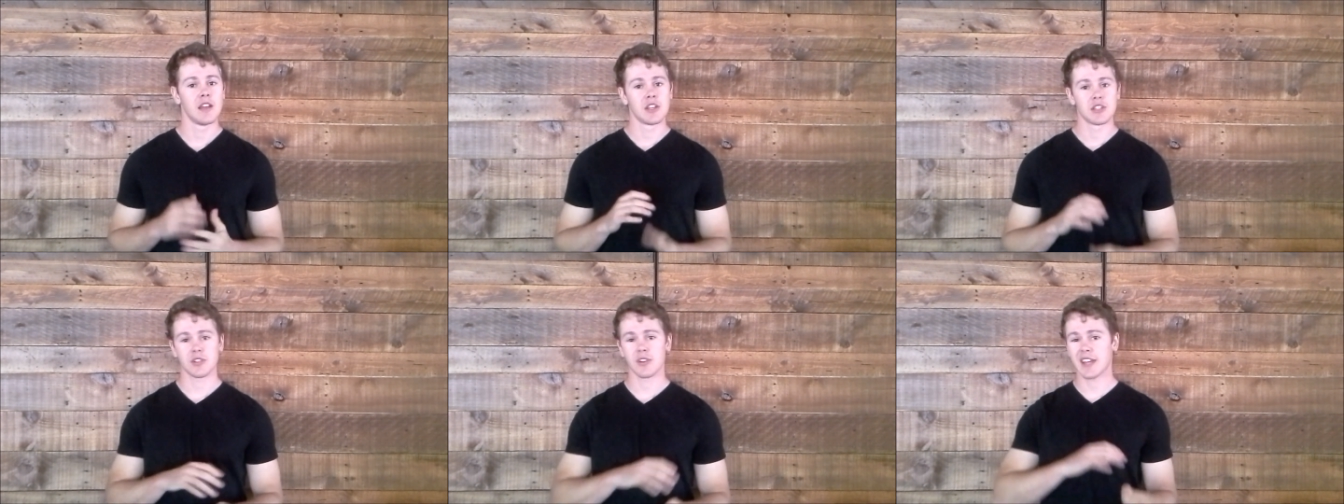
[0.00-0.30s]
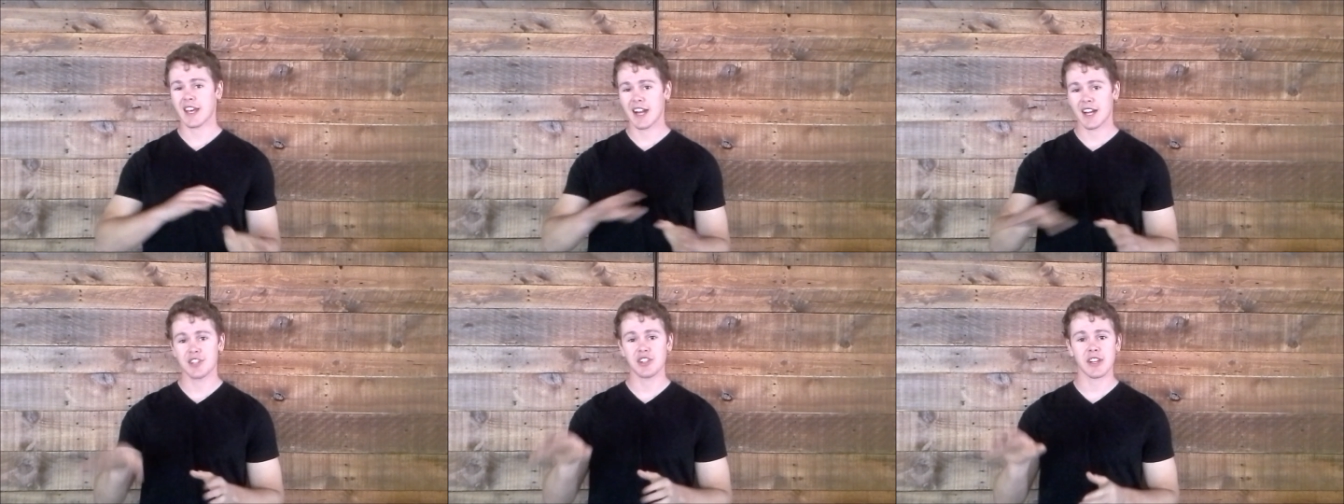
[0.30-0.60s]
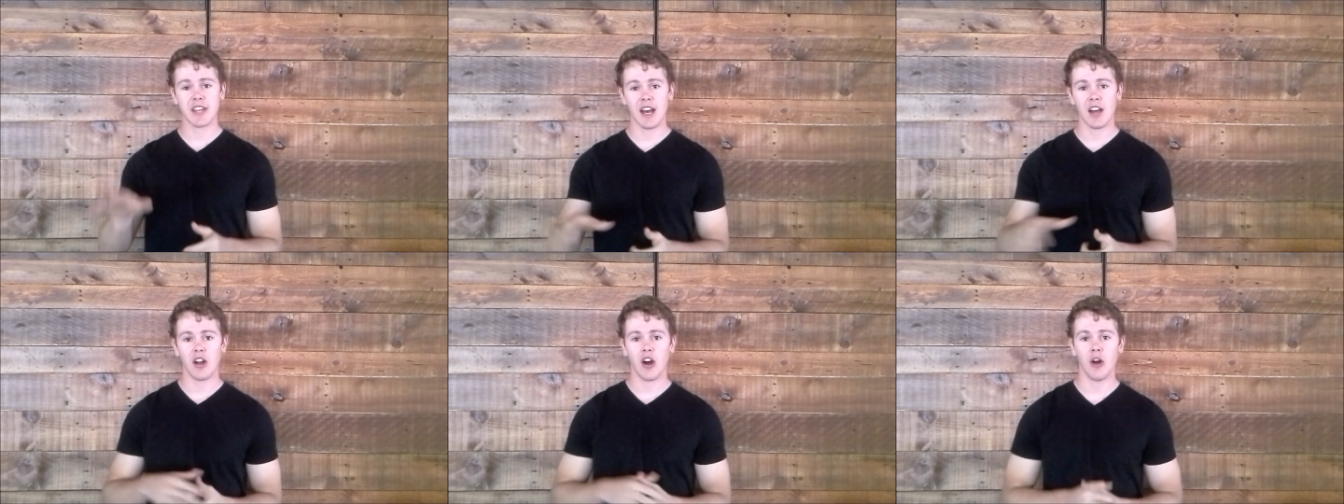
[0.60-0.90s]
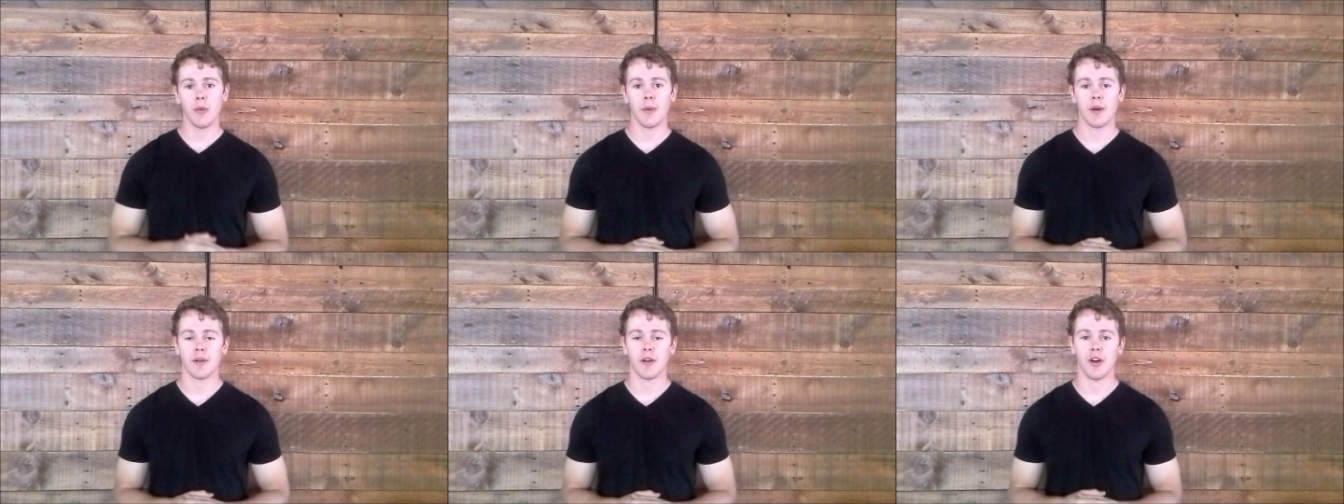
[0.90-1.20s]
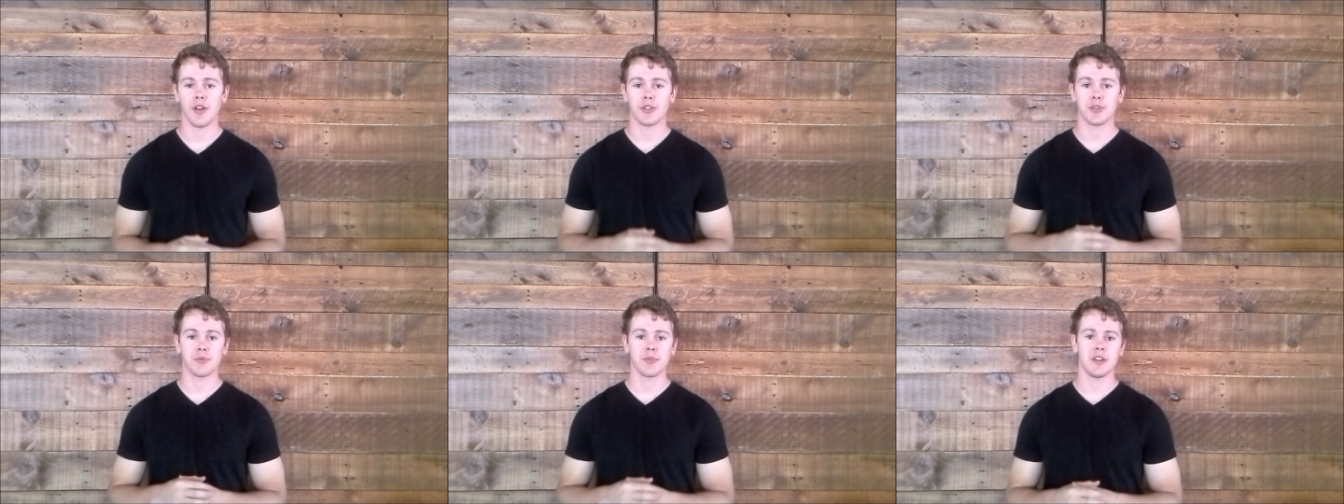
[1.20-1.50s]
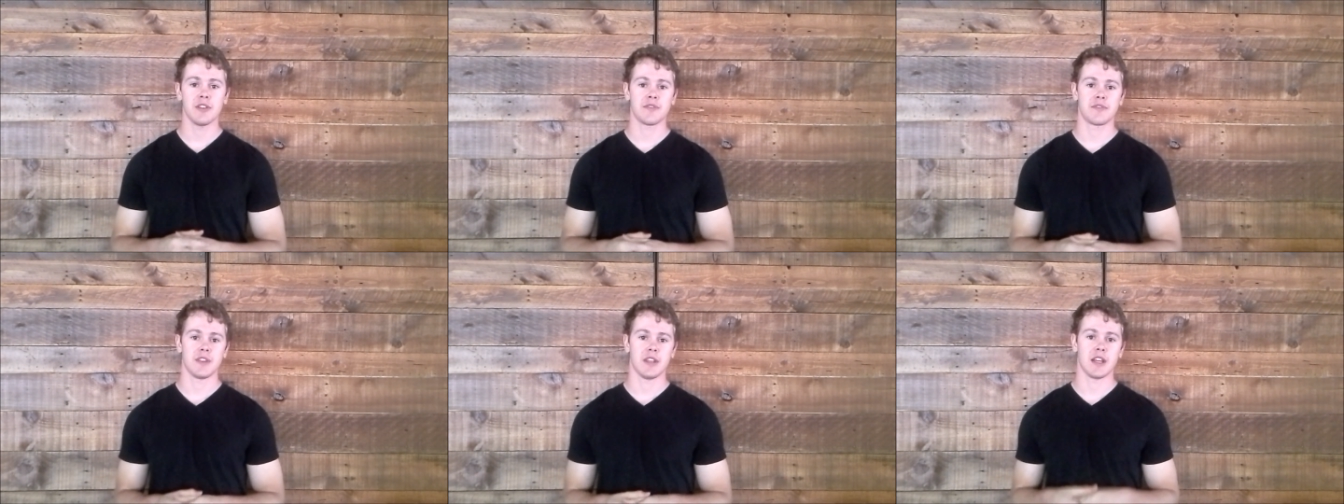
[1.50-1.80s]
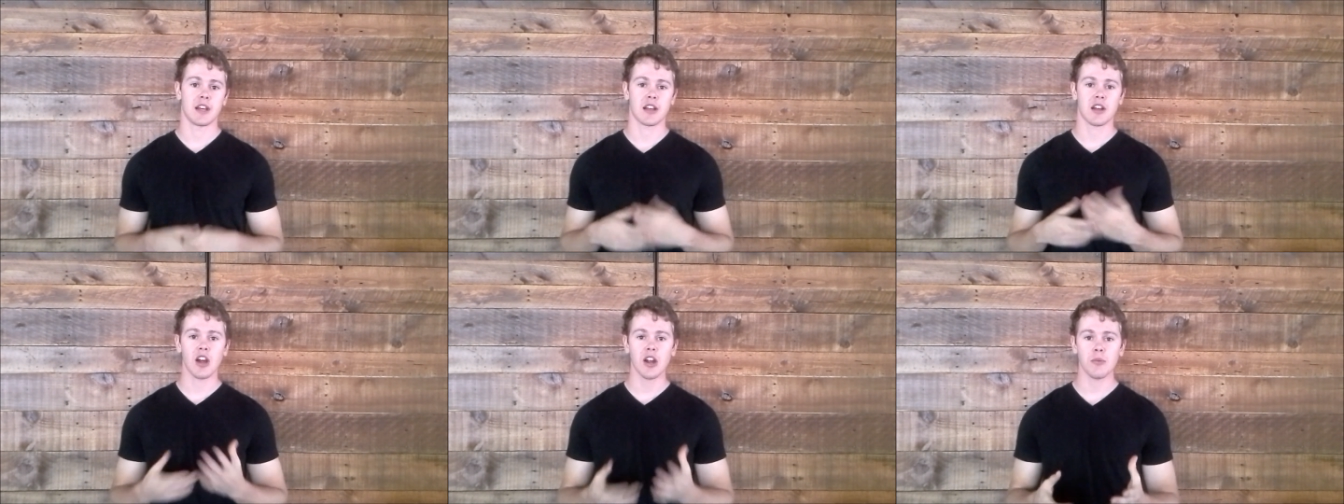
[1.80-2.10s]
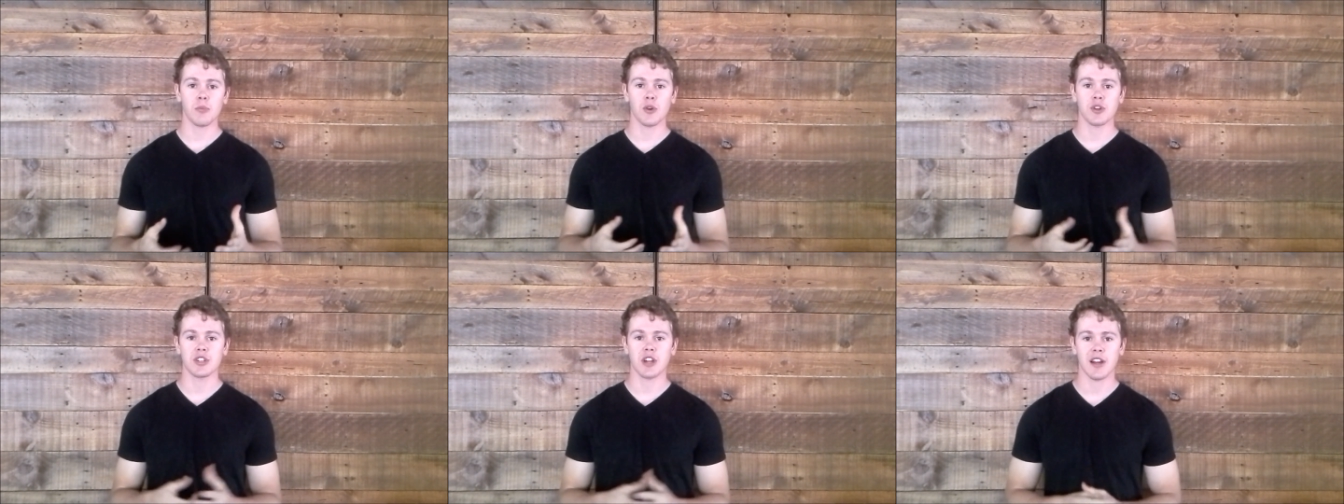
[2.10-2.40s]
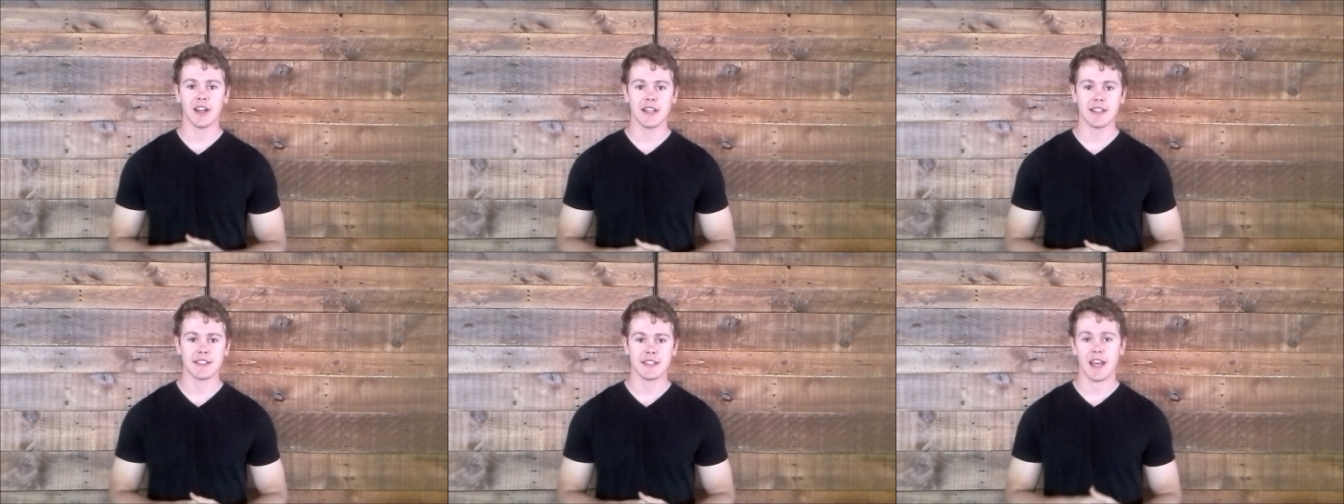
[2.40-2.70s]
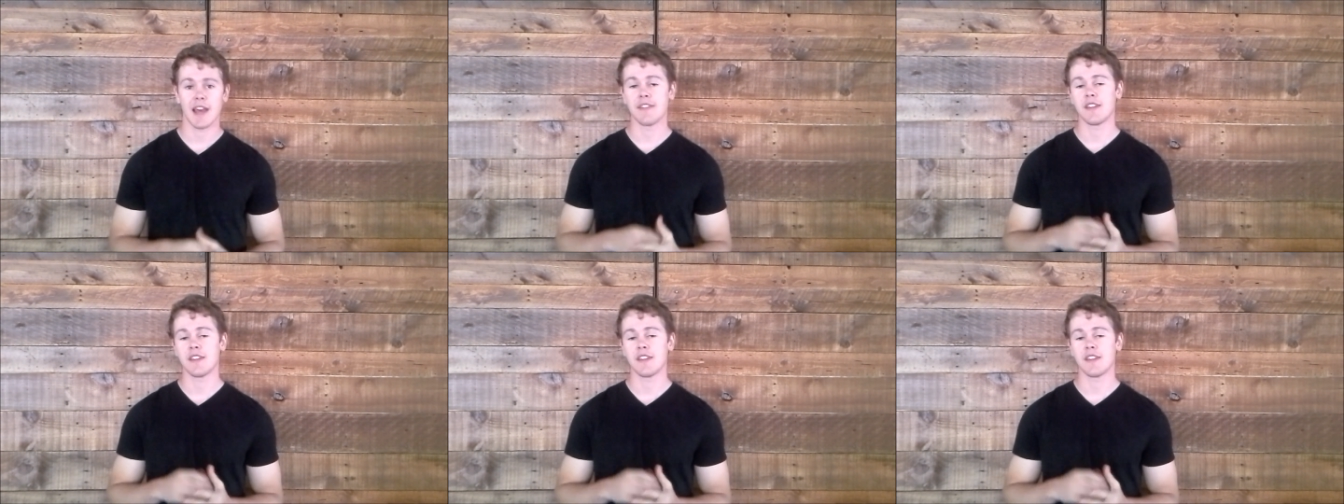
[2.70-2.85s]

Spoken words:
So again, I took out all 3 of the cardboard targets,